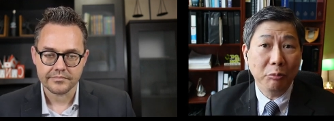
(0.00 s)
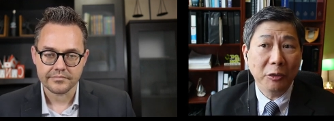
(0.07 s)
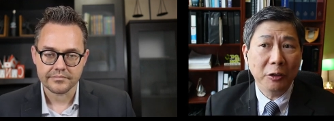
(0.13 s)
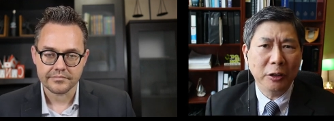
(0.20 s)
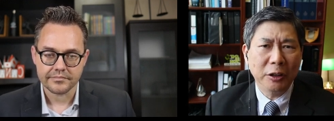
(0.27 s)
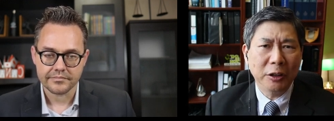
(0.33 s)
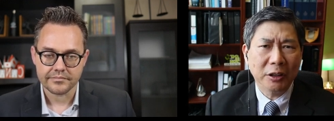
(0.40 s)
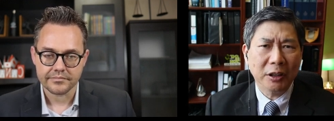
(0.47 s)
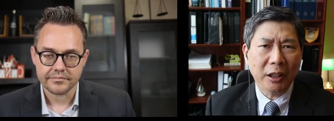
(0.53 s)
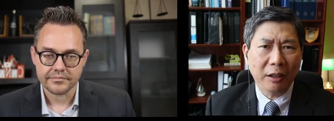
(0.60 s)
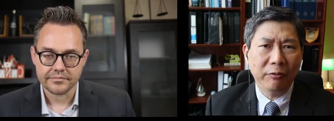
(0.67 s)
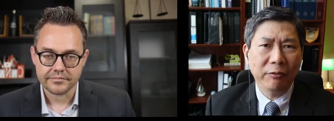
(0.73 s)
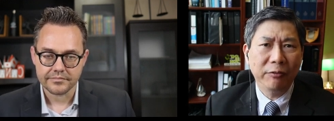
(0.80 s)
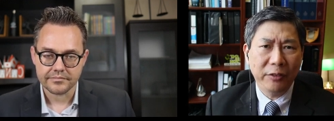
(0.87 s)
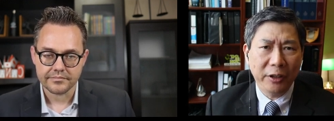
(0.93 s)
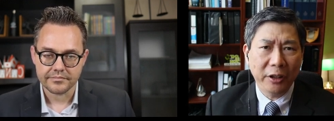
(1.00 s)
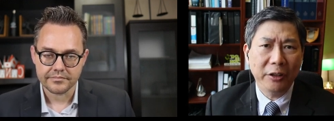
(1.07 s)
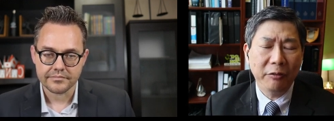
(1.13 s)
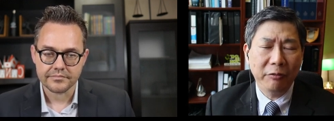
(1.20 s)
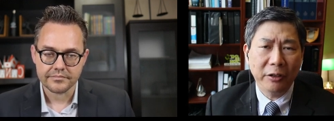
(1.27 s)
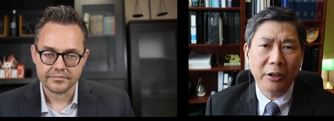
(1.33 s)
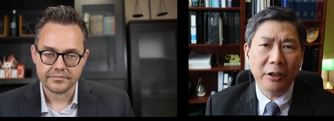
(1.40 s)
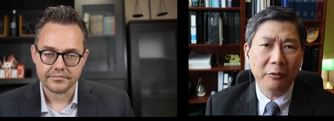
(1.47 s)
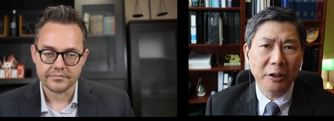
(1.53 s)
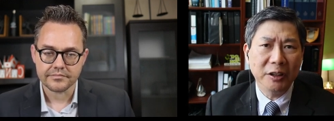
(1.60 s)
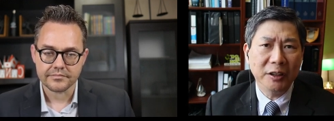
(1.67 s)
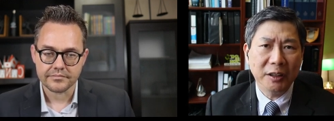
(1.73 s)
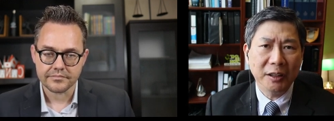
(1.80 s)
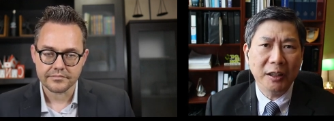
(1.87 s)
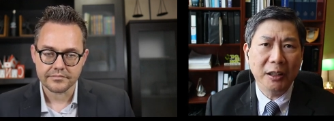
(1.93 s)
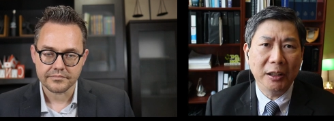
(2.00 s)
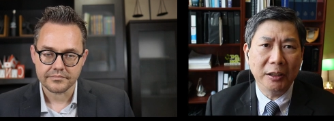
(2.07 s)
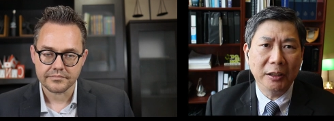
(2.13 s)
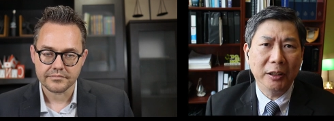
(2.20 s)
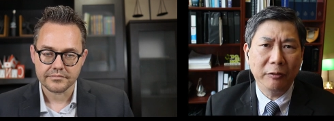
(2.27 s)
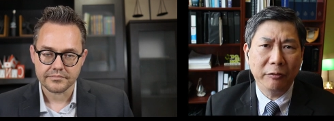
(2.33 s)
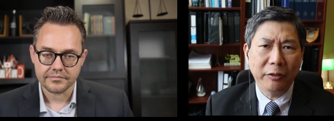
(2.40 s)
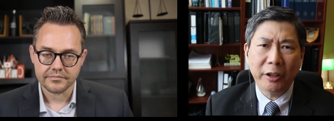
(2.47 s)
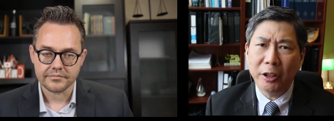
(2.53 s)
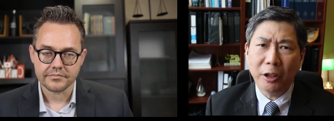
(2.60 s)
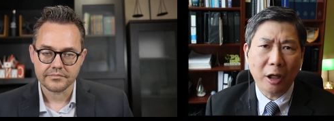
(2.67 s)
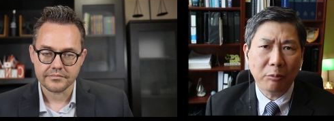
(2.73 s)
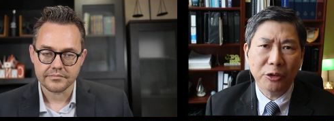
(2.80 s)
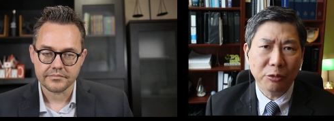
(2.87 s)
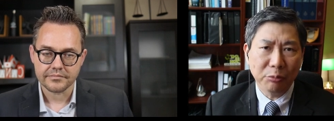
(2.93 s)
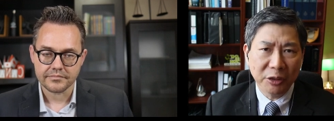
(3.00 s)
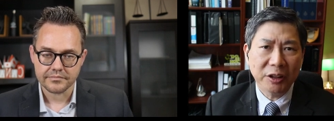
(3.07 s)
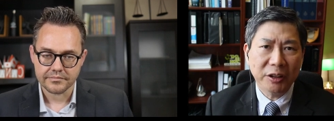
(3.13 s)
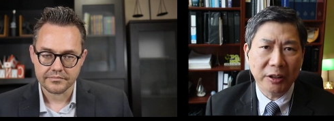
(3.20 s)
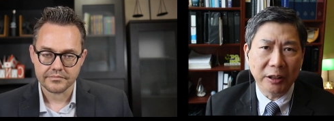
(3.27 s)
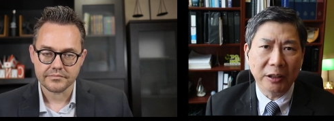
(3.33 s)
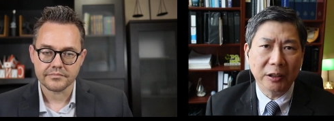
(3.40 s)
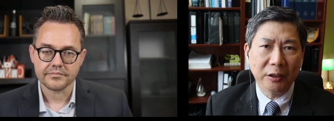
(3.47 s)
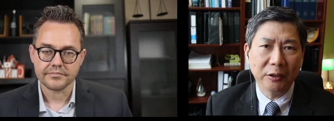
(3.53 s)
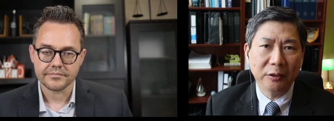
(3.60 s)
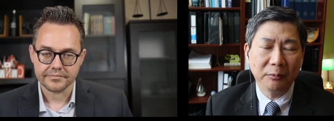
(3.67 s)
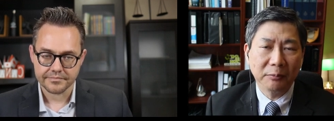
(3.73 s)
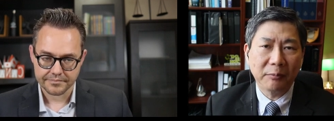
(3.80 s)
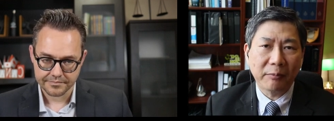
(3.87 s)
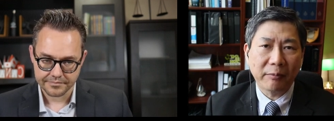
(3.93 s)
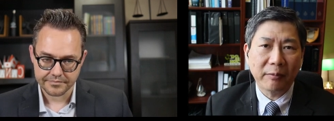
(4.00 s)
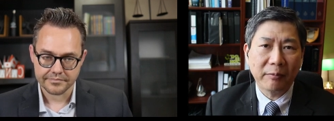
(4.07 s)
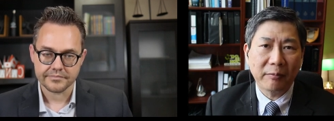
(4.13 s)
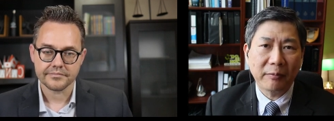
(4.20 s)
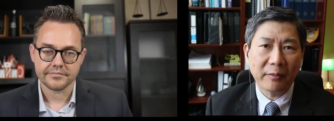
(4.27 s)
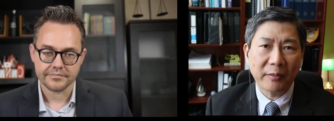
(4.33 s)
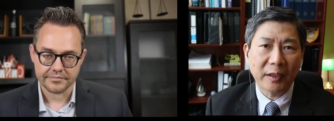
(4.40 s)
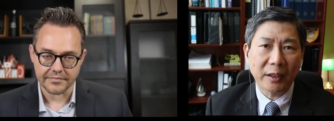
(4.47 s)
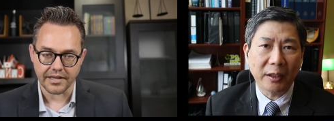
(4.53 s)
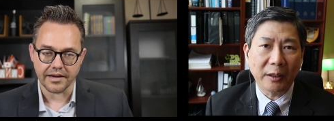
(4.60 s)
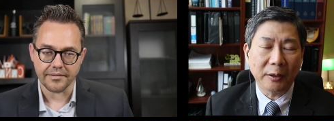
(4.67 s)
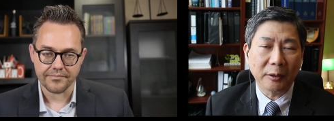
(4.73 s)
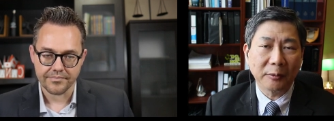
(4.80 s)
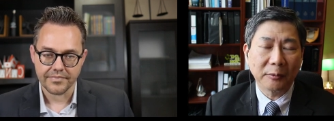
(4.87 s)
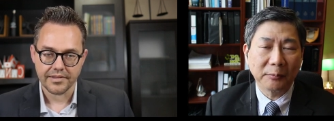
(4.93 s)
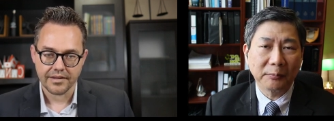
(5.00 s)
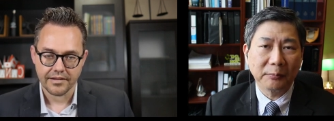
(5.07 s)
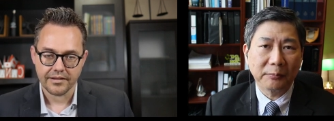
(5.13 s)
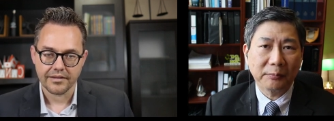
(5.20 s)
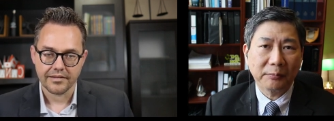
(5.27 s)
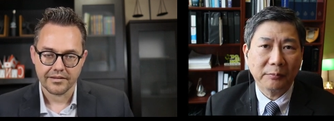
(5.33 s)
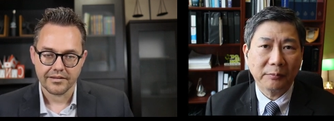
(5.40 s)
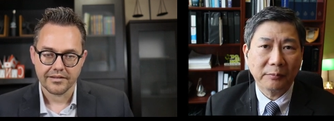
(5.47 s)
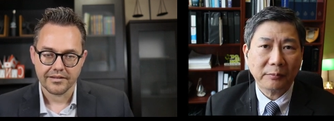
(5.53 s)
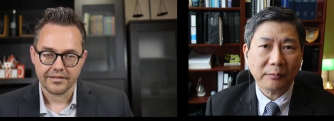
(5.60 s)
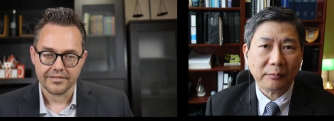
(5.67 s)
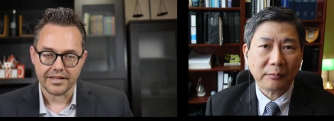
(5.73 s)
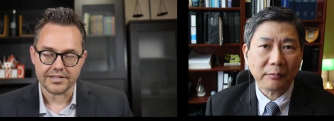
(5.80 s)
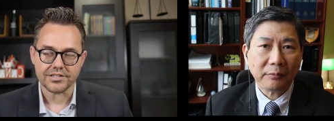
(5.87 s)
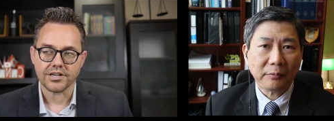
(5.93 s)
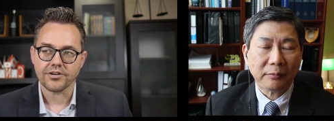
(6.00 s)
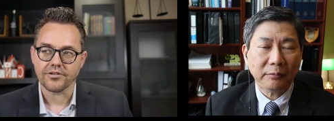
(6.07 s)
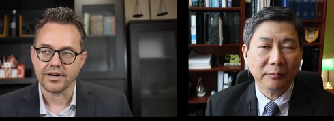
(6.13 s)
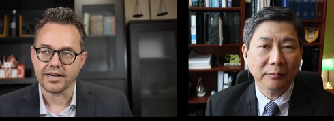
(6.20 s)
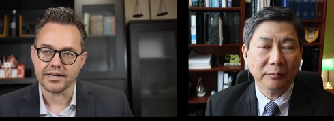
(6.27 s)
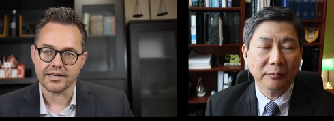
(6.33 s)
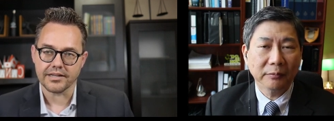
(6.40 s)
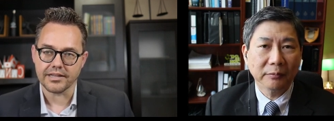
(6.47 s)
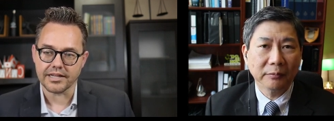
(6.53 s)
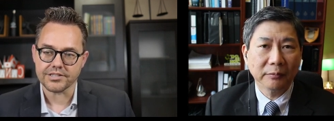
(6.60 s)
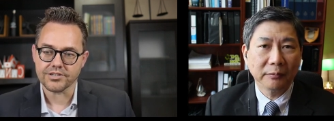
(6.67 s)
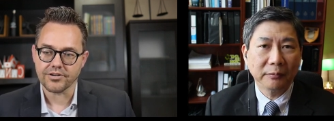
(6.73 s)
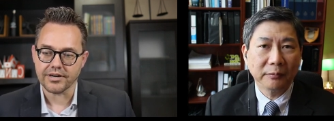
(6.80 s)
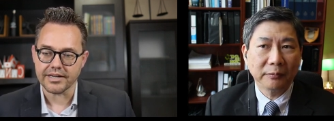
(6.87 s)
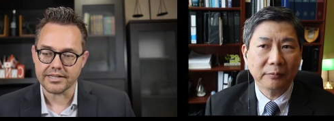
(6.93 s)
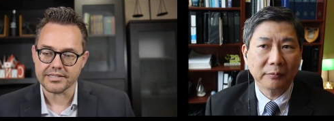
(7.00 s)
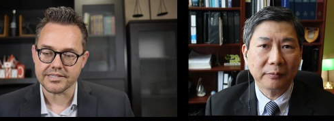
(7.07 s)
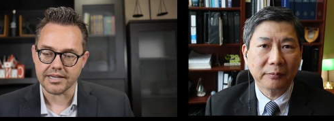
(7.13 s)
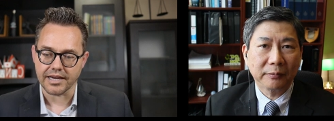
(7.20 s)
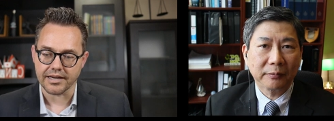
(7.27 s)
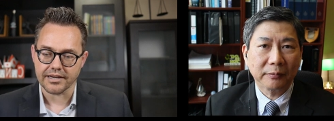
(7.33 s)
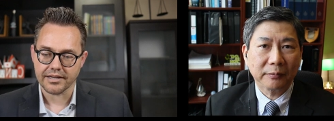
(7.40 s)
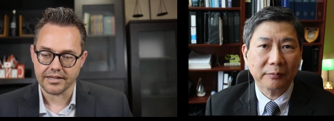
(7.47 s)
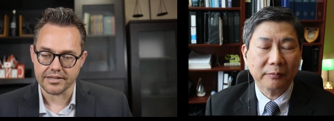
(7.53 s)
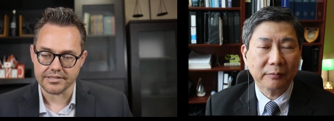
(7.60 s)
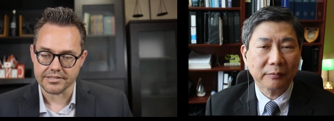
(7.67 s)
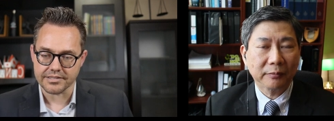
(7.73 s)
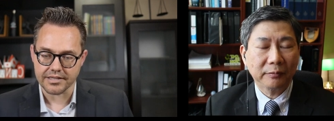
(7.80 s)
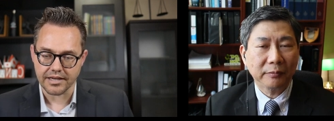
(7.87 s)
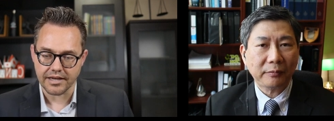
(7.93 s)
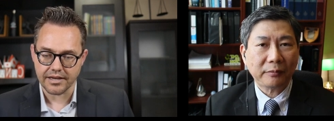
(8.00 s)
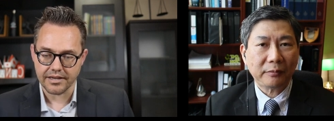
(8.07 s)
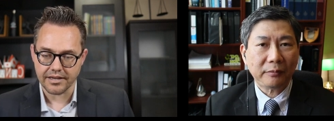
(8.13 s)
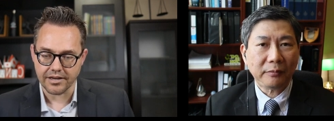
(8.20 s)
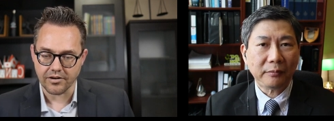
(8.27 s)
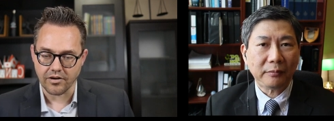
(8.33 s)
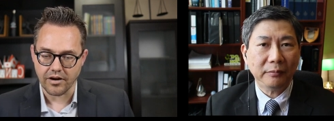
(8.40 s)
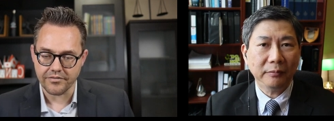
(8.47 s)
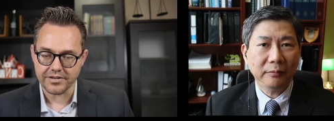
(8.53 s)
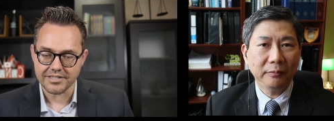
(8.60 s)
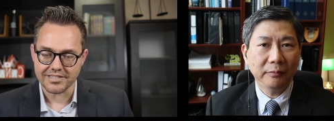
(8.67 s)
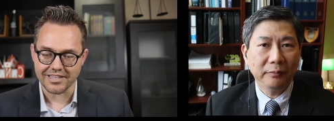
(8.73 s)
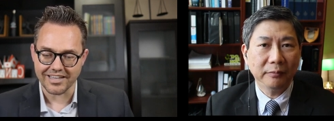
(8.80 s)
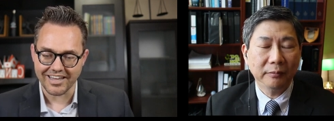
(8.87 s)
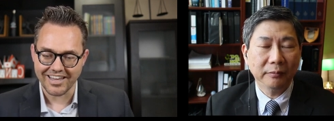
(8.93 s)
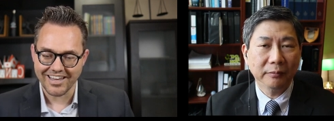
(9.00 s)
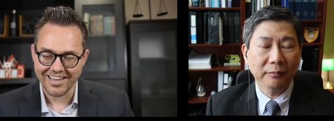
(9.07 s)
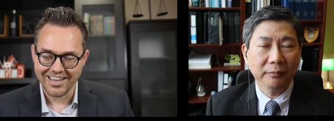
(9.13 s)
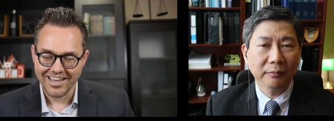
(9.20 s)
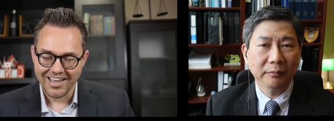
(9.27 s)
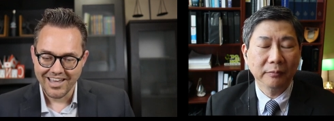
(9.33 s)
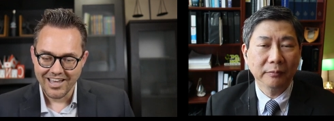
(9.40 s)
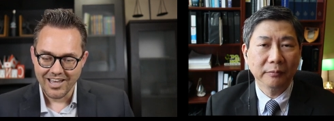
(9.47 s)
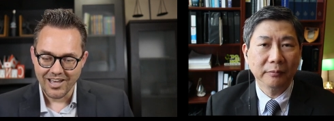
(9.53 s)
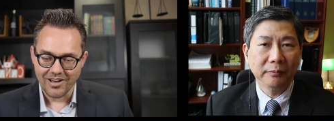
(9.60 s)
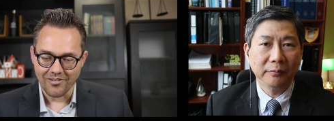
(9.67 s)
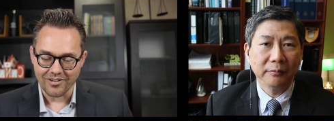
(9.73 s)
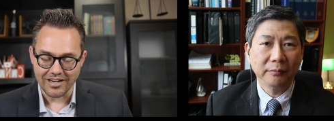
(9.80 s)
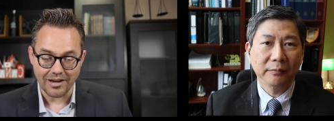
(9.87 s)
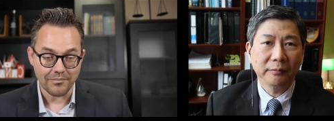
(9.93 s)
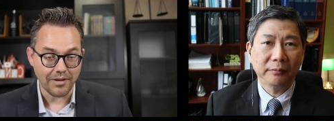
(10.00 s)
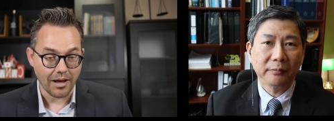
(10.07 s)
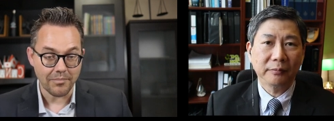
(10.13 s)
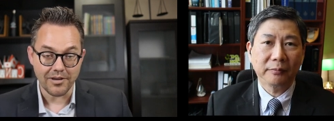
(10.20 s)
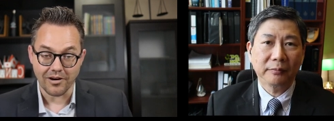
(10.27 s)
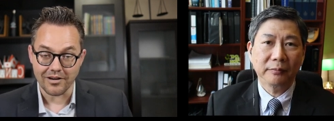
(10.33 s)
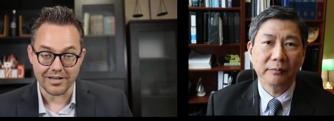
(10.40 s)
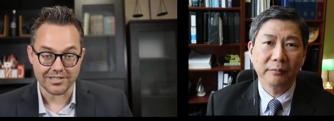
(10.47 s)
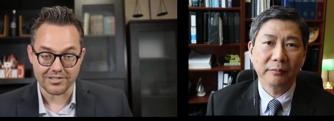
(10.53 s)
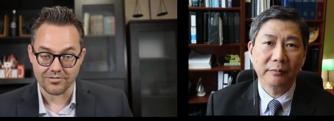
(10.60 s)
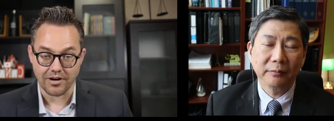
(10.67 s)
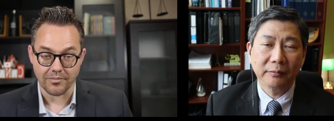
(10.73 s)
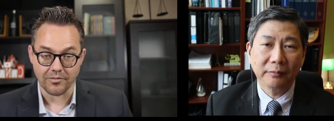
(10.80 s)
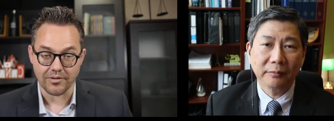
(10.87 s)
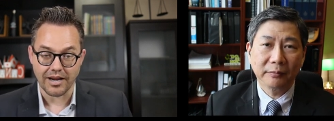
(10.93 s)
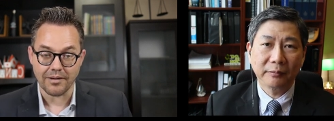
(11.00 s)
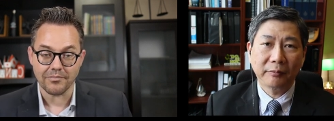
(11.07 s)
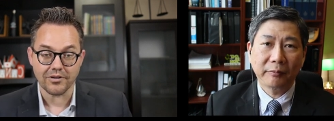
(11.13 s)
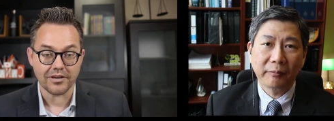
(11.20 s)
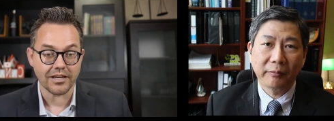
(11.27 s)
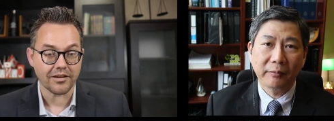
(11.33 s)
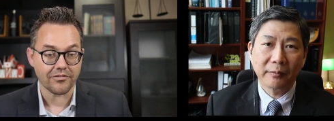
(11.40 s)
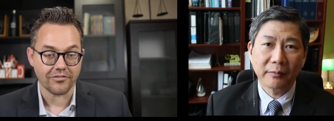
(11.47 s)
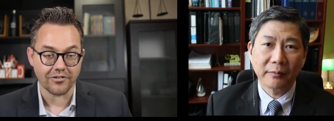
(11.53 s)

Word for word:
Speaker 1: immigrants are very, very resilient. They're very optimistic. Yeah.
Speaker 2: That's great insight. 'Cause, obviously I'll be honest, Robert, when I'm looking